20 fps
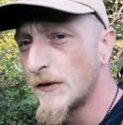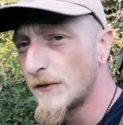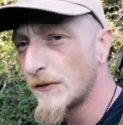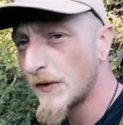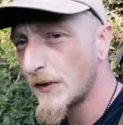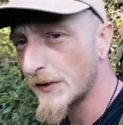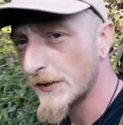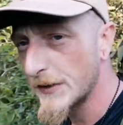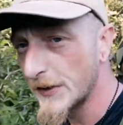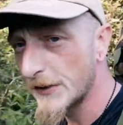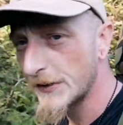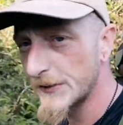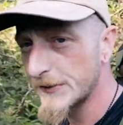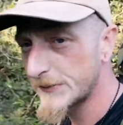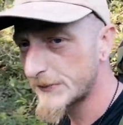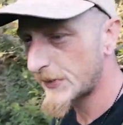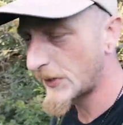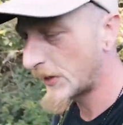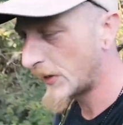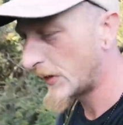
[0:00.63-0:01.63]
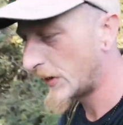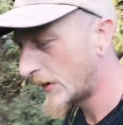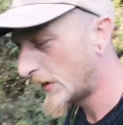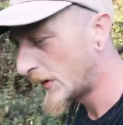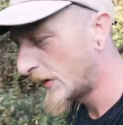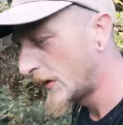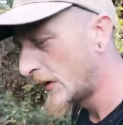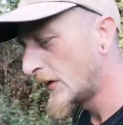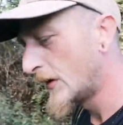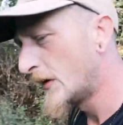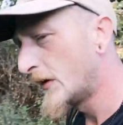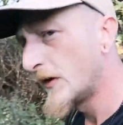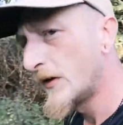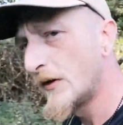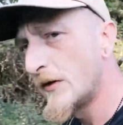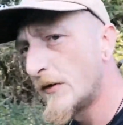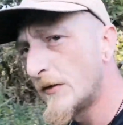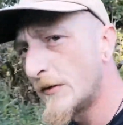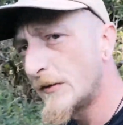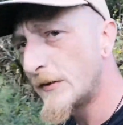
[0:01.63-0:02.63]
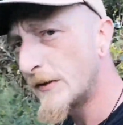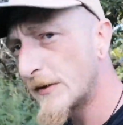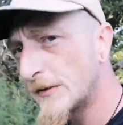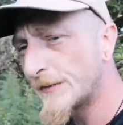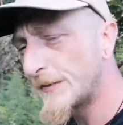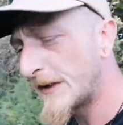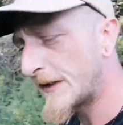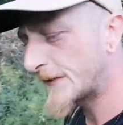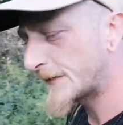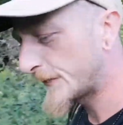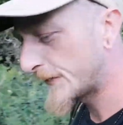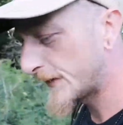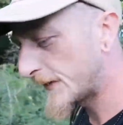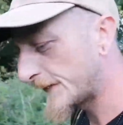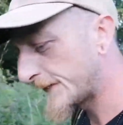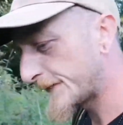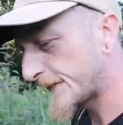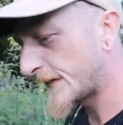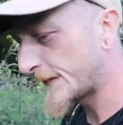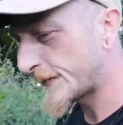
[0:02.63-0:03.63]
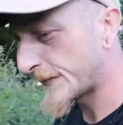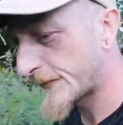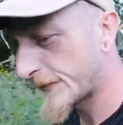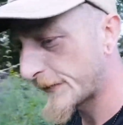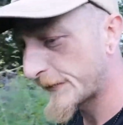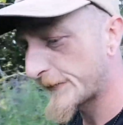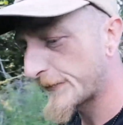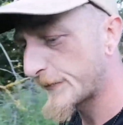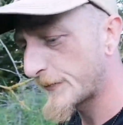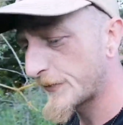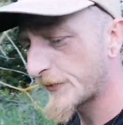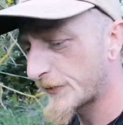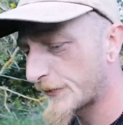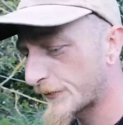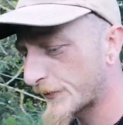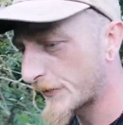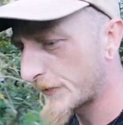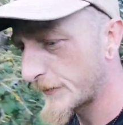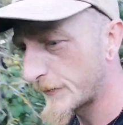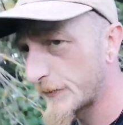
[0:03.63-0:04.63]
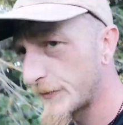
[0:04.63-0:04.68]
Right guys, welcome back to another episode from Ginge Gone